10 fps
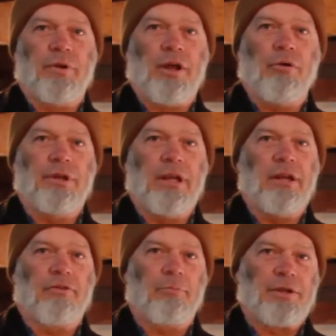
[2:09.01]
We don't
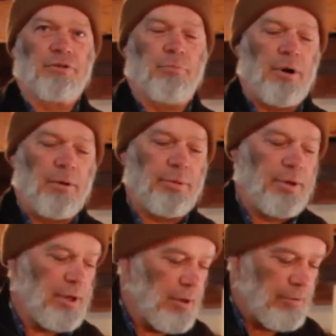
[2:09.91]
need a special pump
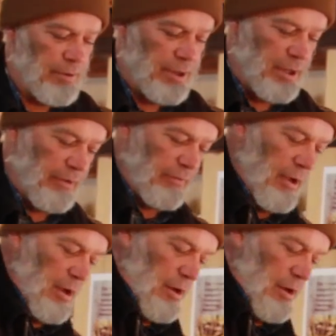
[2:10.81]
with this.